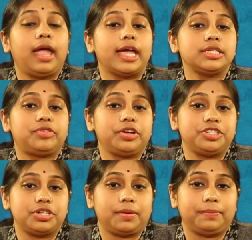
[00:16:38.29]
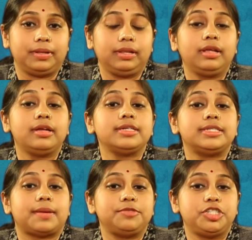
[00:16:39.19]
as for example,
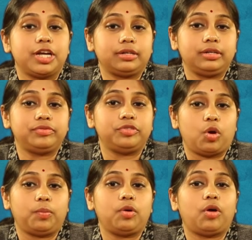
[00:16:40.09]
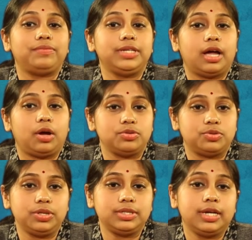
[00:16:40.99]
subjective norm of the
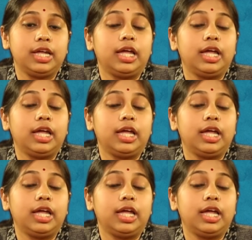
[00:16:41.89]
household,